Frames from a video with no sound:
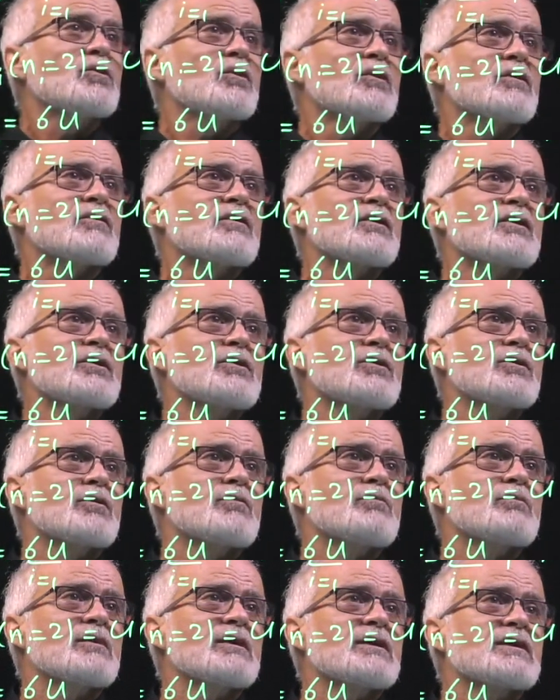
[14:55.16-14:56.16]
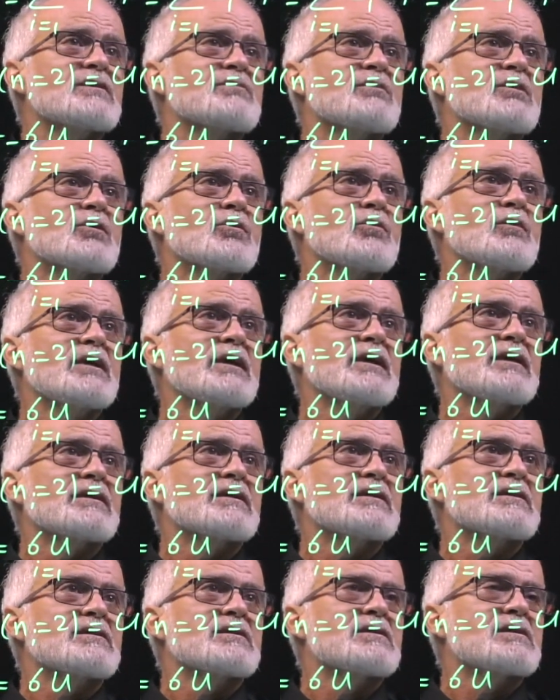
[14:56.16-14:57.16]
over u is between
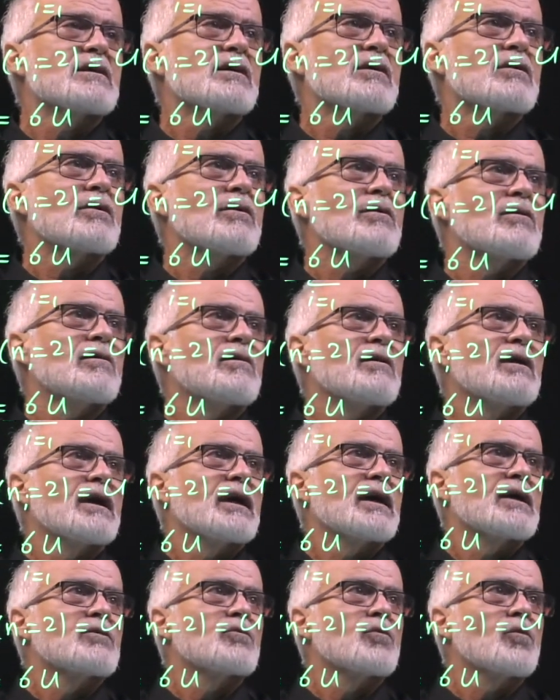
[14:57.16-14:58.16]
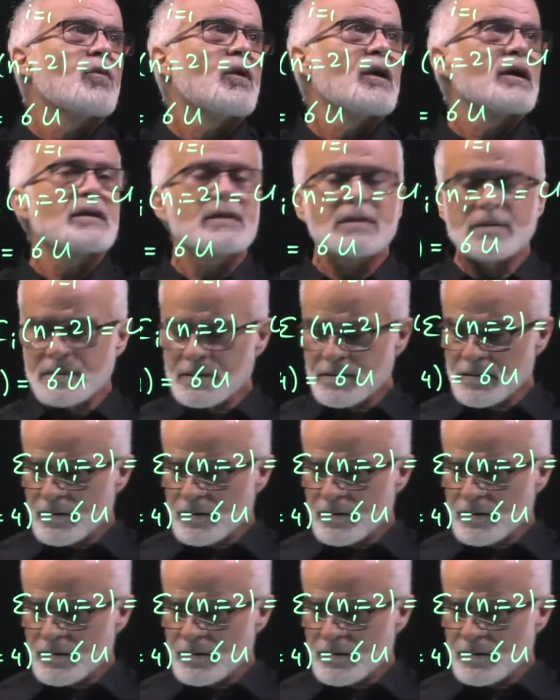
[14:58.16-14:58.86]
0 and 1,